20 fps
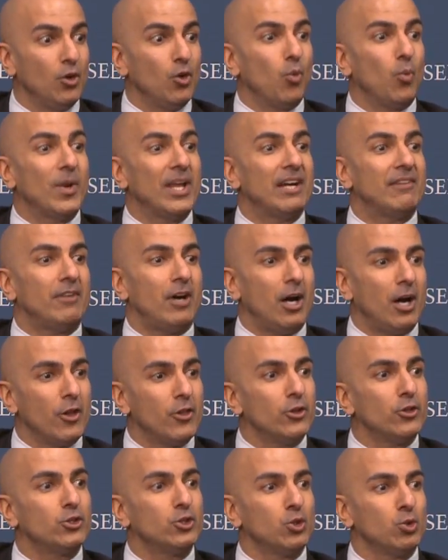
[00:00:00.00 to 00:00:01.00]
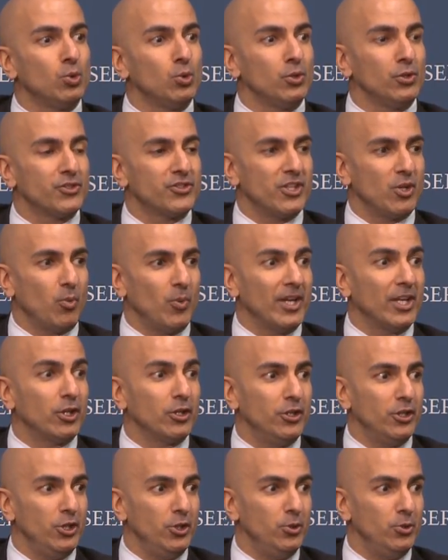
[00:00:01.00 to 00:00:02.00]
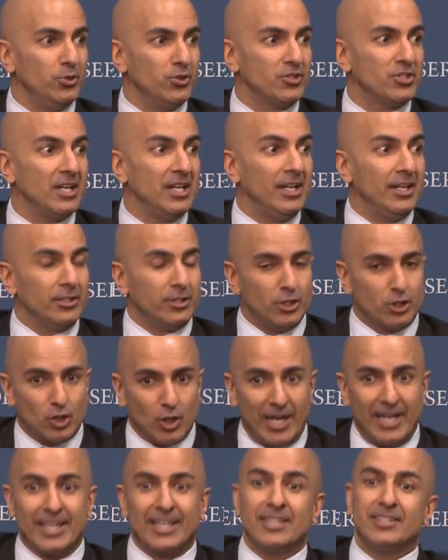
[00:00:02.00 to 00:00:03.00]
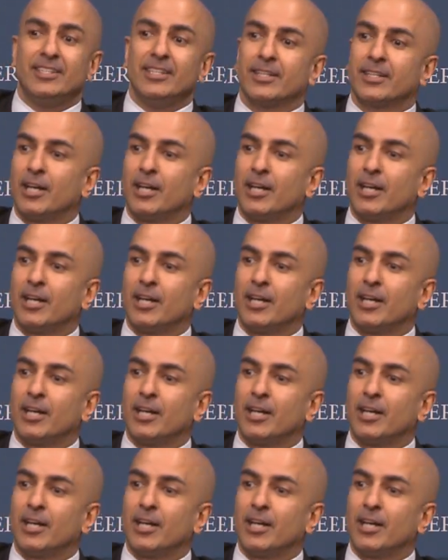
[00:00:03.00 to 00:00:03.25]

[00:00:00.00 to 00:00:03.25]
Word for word: We have other tools that we could use to try to get the